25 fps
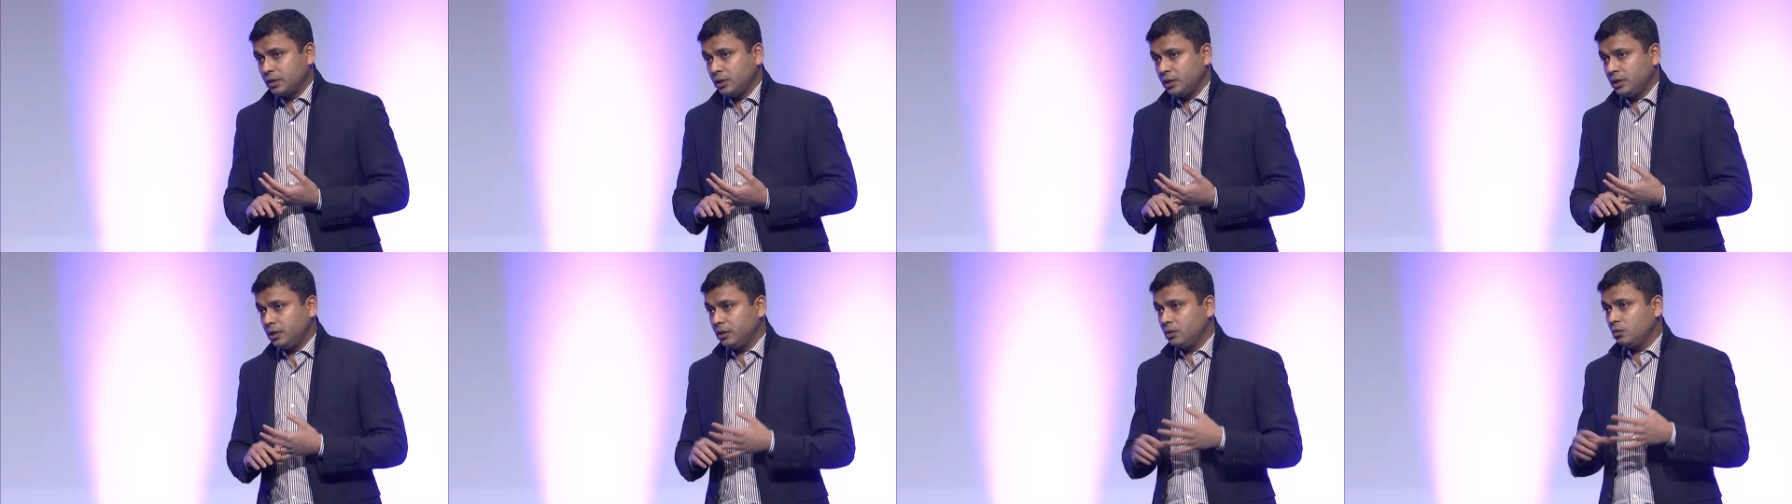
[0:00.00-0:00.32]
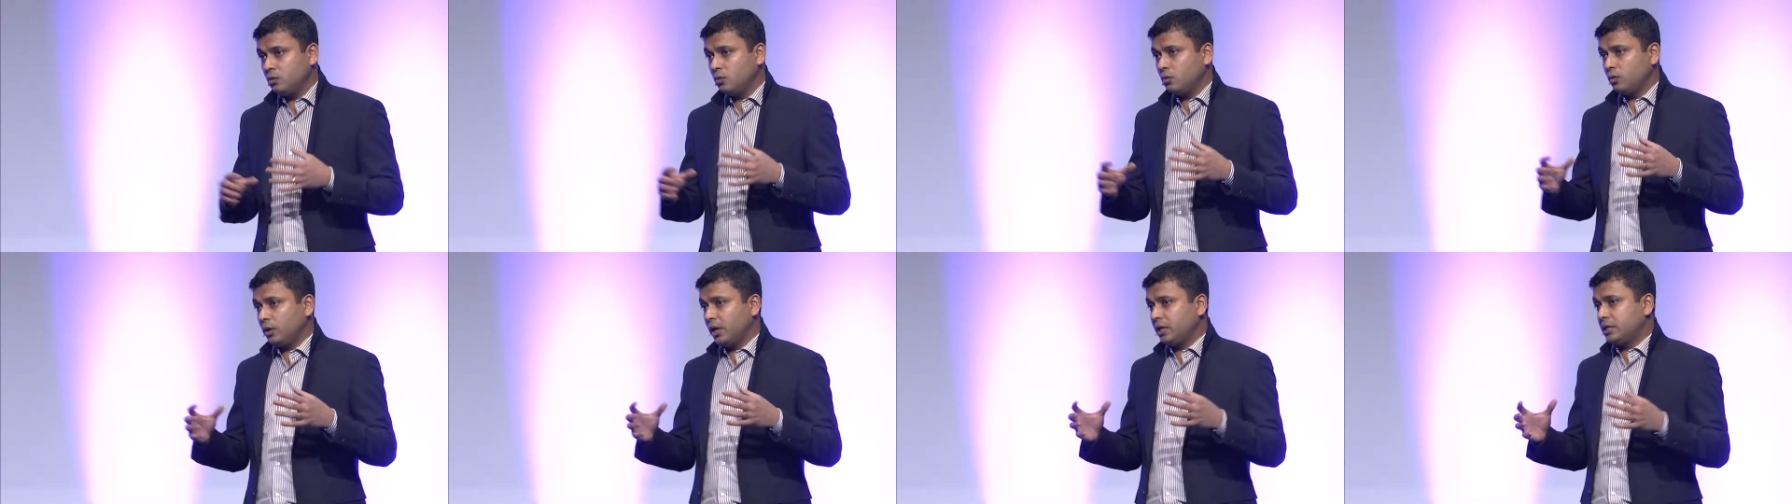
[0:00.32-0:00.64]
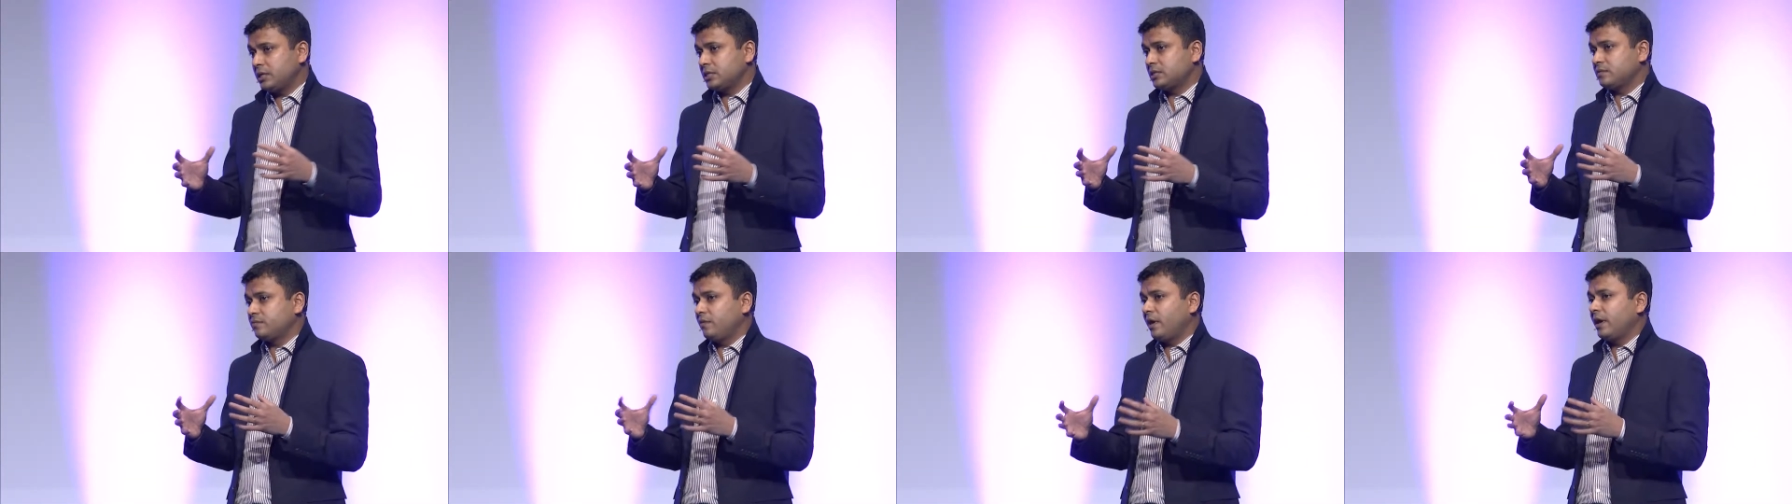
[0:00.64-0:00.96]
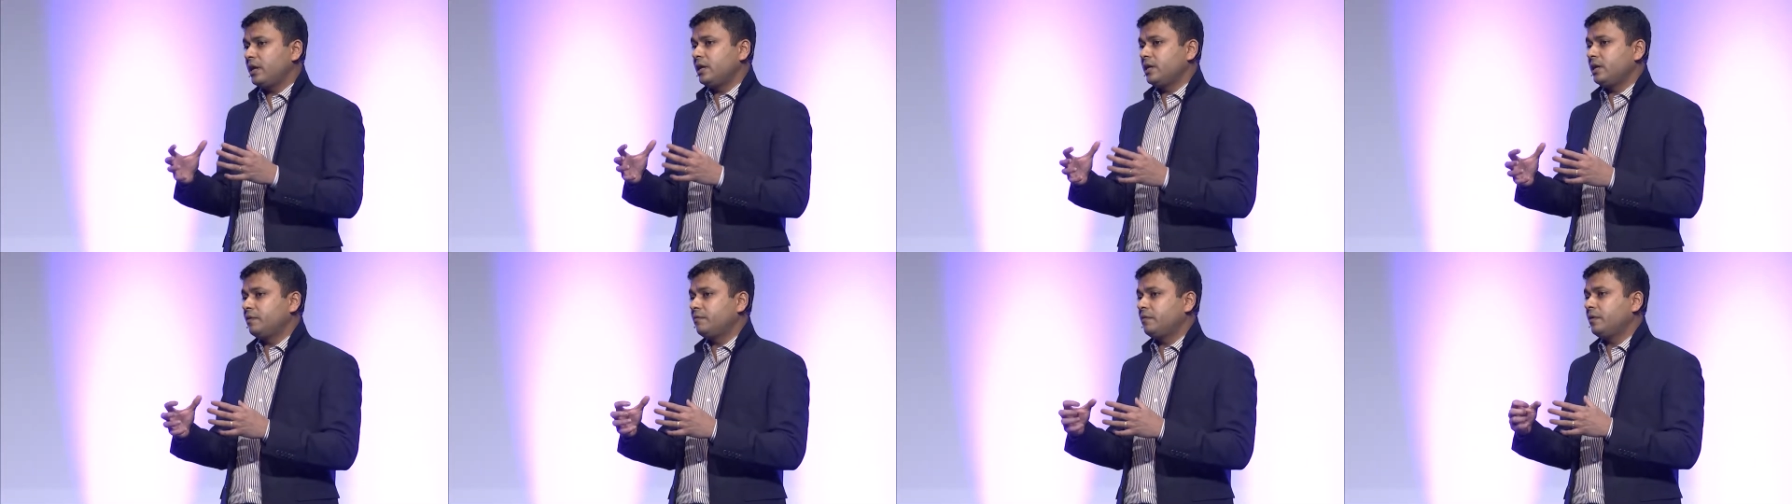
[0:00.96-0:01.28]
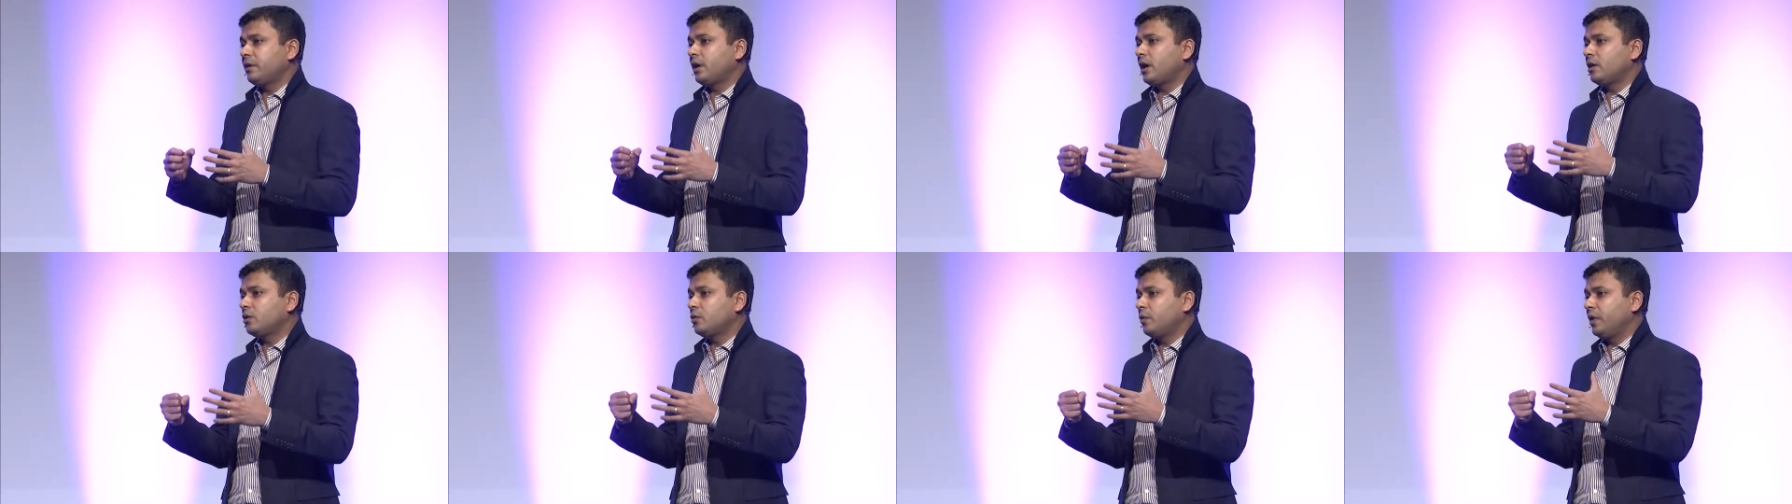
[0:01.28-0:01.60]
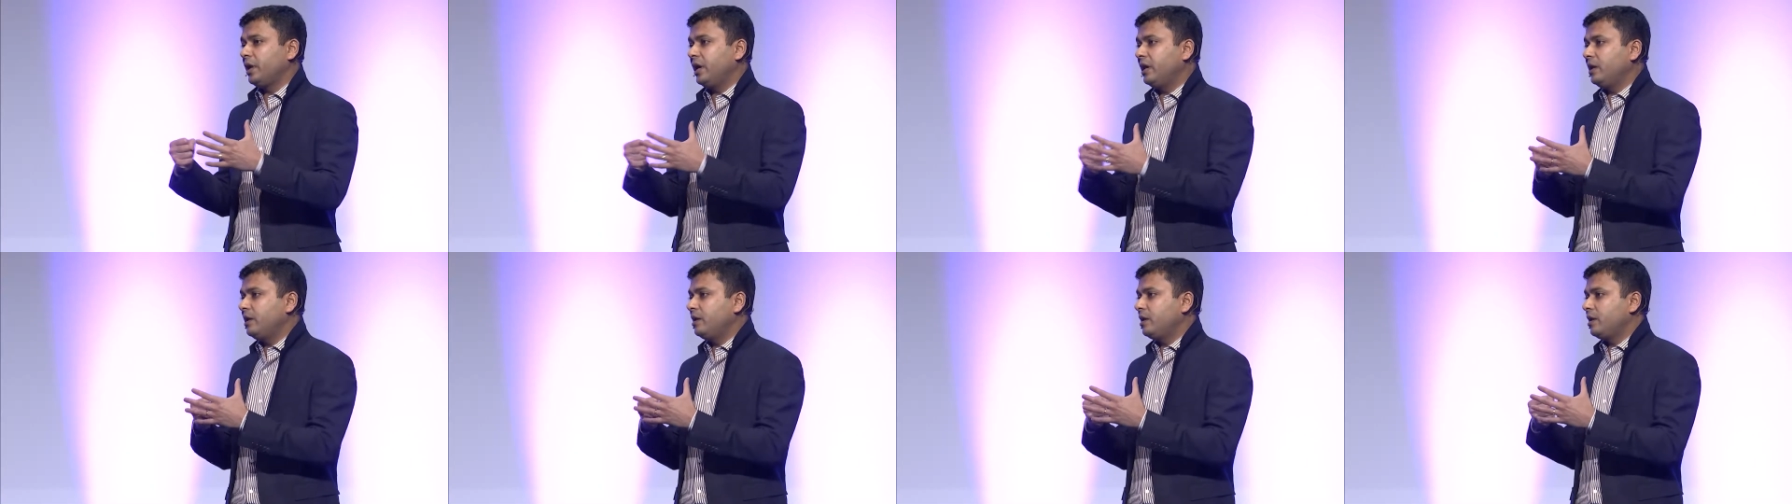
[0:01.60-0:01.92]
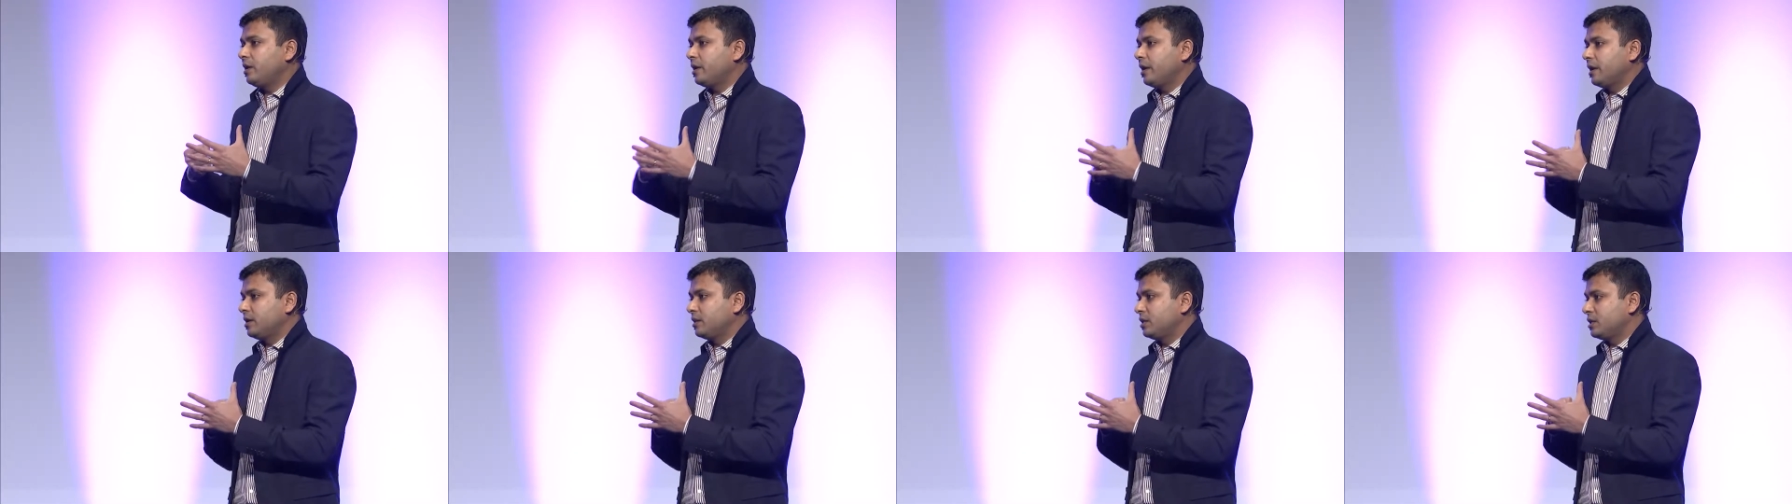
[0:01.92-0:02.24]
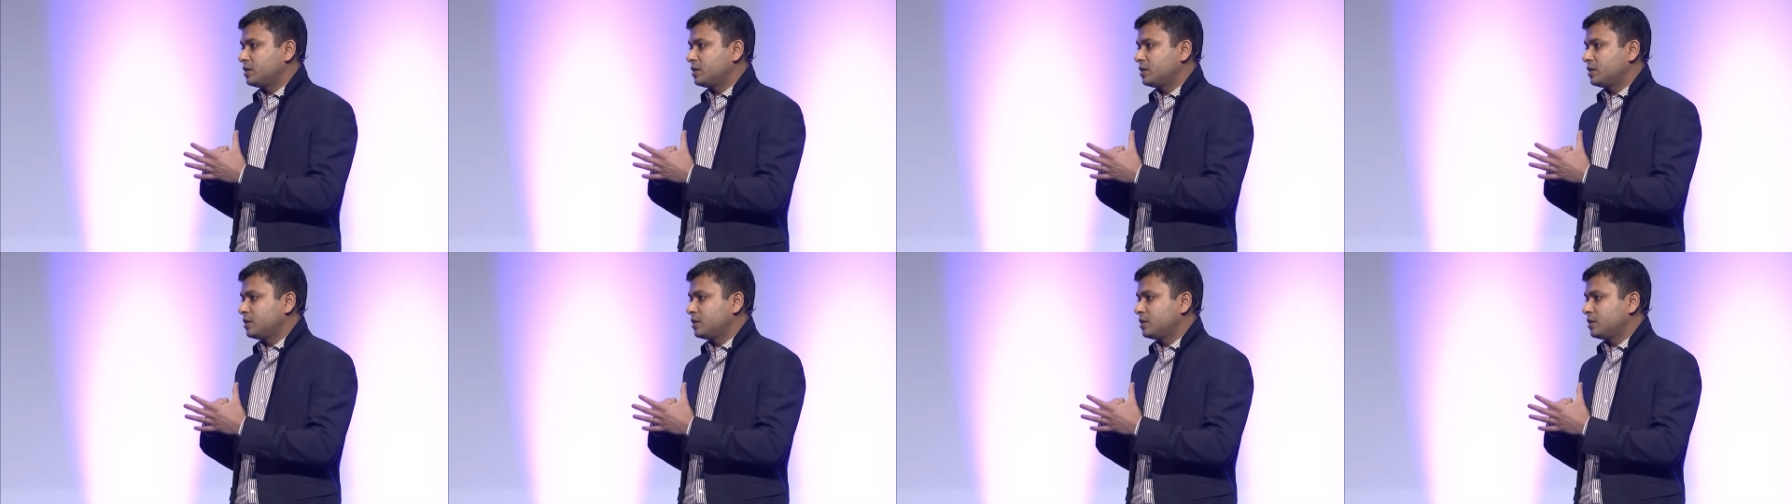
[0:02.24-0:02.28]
You, it is very difficult to integrate